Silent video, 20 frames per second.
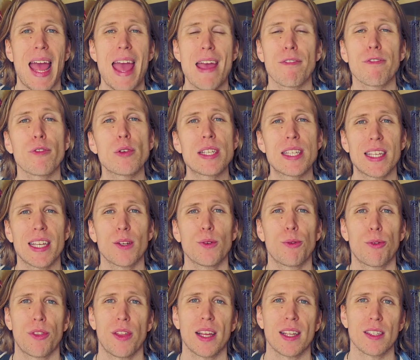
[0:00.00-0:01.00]
every
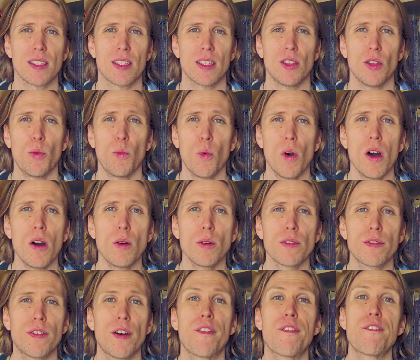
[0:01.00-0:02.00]
single thing that's in the
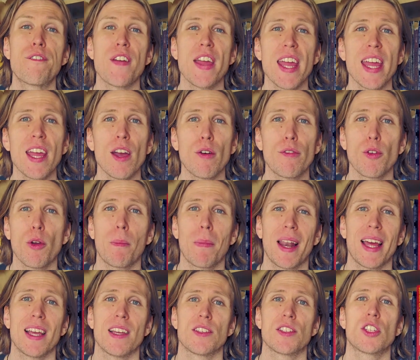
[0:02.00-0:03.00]
world for fear of your
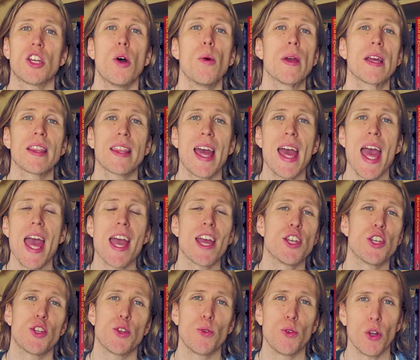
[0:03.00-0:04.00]
players going there
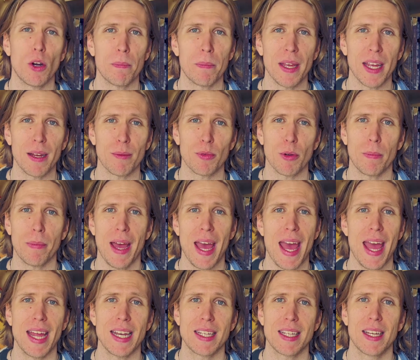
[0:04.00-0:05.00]
and you not being
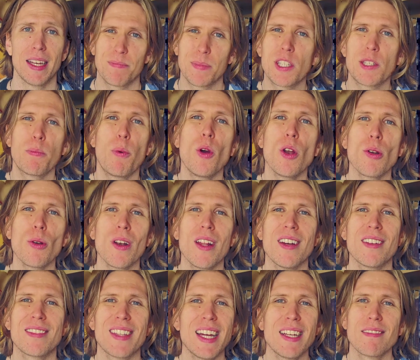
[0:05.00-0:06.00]
prepared. But spoiler
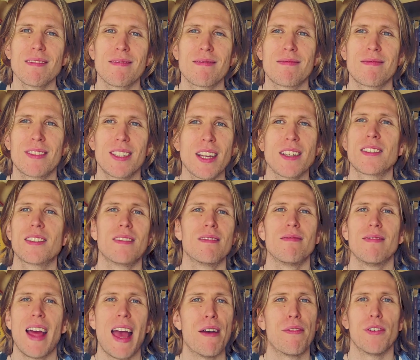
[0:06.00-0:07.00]
alert, that
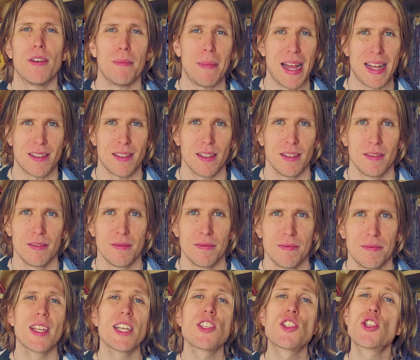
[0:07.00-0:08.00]
doesn't ever matter.
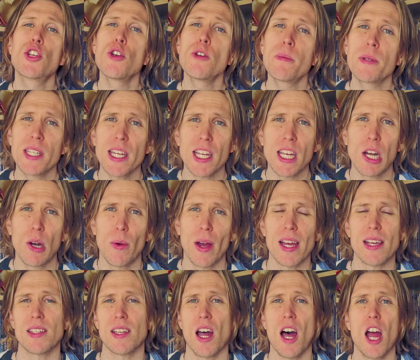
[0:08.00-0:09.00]
There's 2 particular
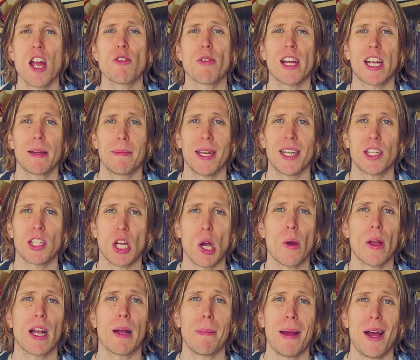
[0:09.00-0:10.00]
ways I recommend
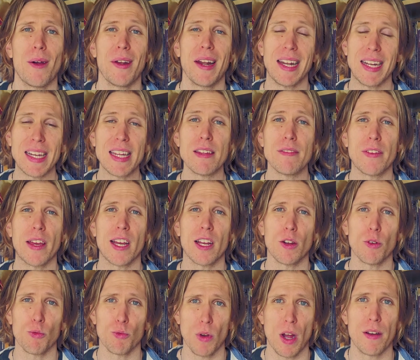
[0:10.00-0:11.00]
going about
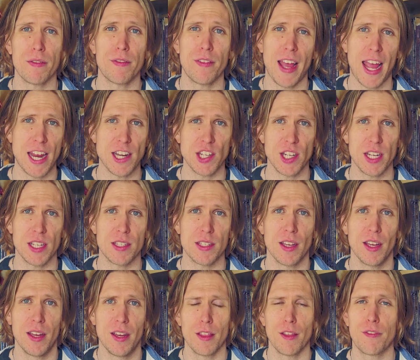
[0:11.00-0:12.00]
leaving rough
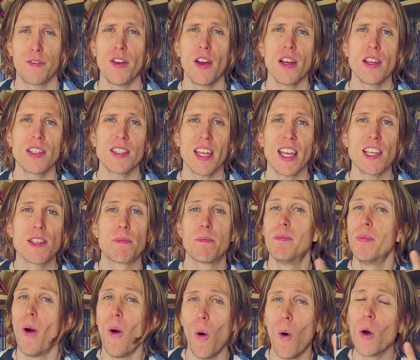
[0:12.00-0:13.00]
edges. The first is
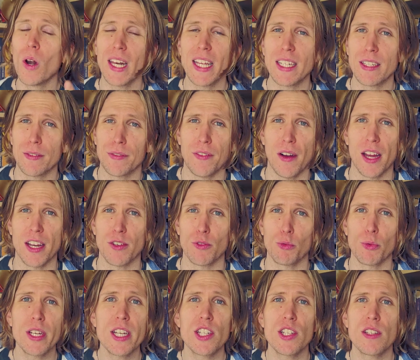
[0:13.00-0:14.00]
poorly defined
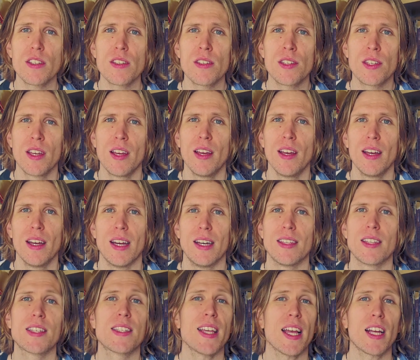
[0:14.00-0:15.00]
regions,
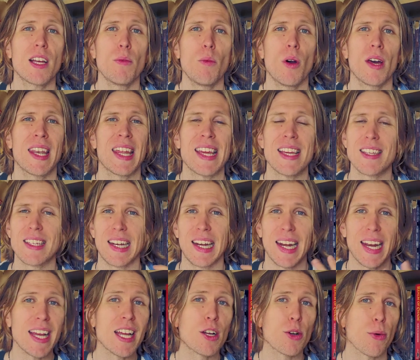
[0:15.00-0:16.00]
and the second one is
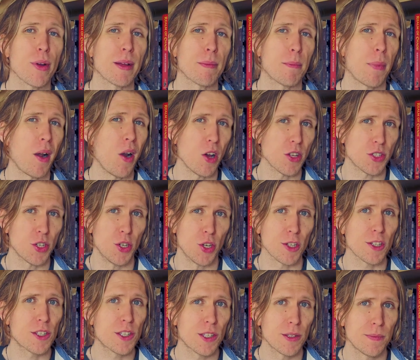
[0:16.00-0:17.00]
lingering plot
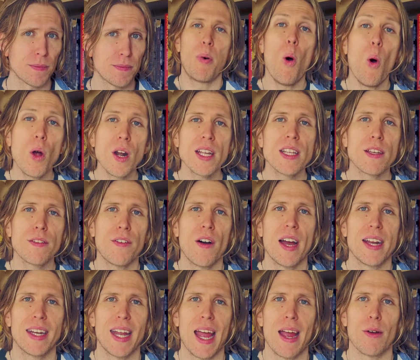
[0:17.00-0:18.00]
hooks. Poorly
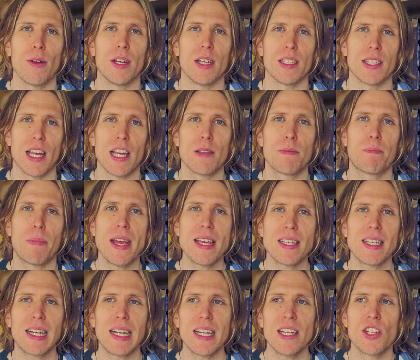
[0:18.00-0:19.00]
defined areas is
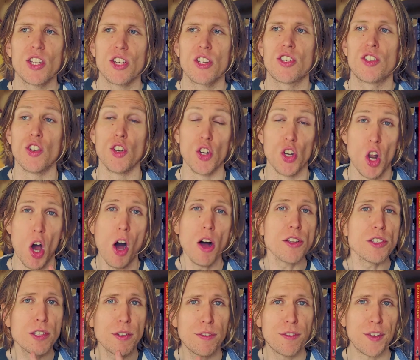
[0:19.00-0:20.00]
basically just
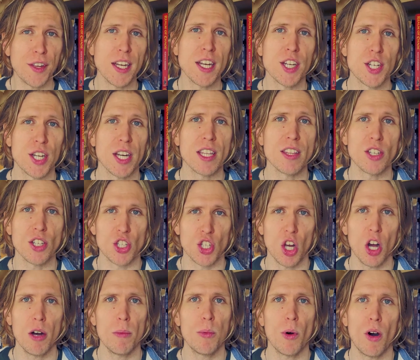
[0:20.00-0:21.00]
not finishing the
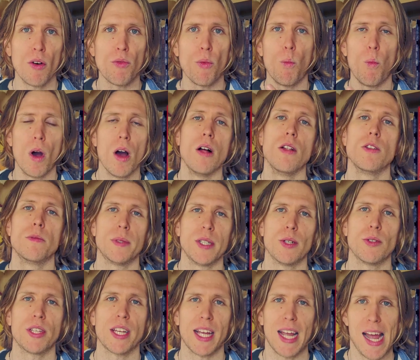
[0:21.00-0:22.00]
job of world
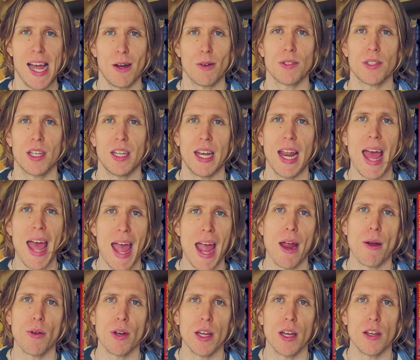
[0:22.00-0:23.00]
building out an
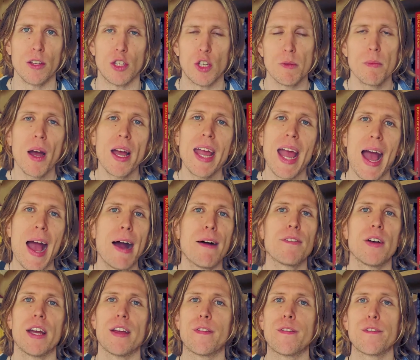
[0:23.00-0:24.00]
area. You might
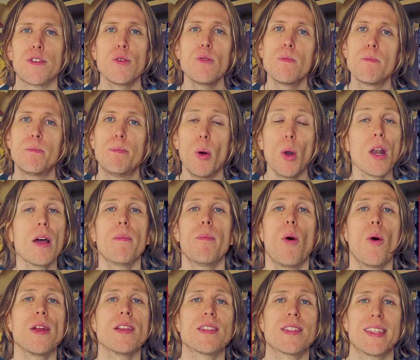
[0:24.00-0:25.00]
have a few bullet
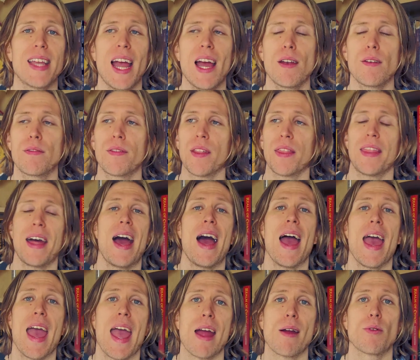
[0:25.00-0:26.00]
points down for
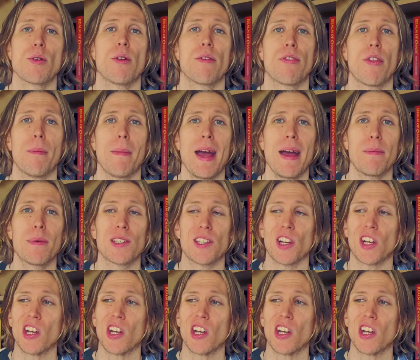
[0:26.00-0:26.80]
that area of the map as a